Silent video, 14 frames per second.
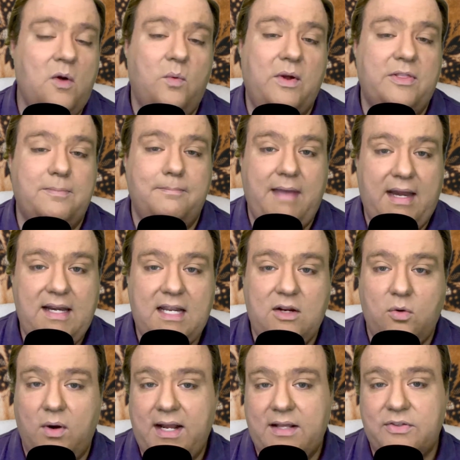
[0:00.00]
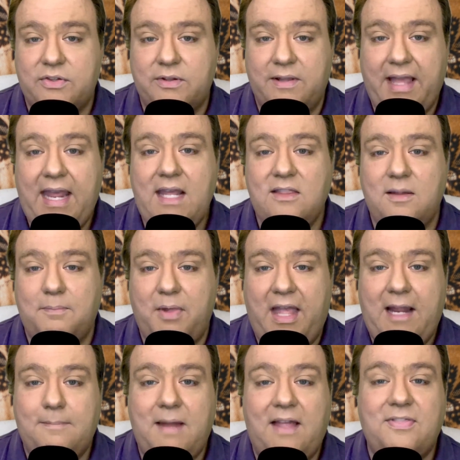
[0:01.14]
with many critics laying the
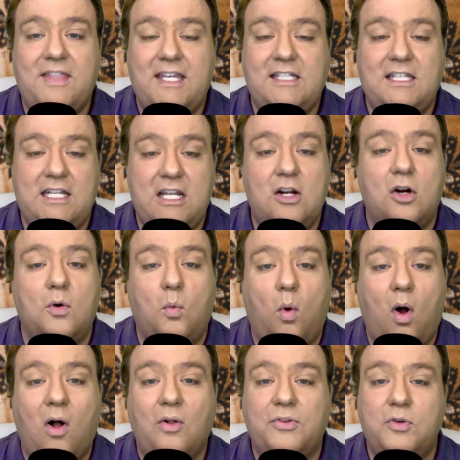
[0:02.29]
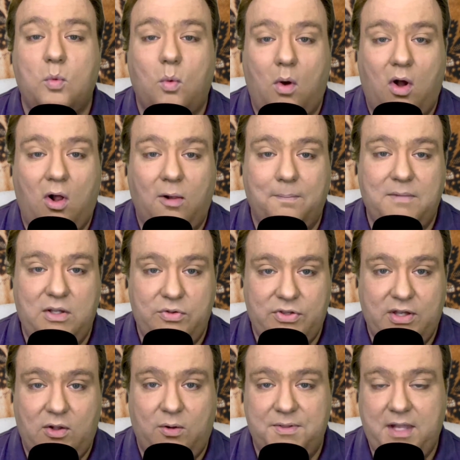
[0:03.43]
blame at the near wall-to-wall
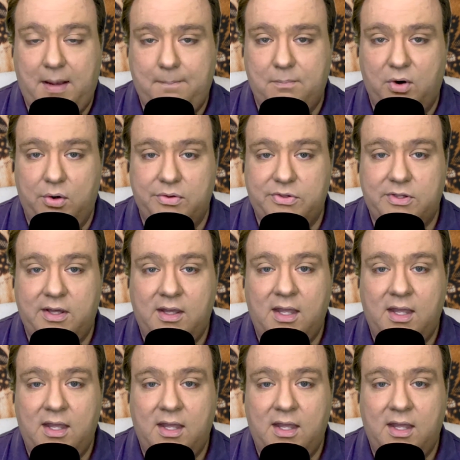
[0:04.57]
musical numbers.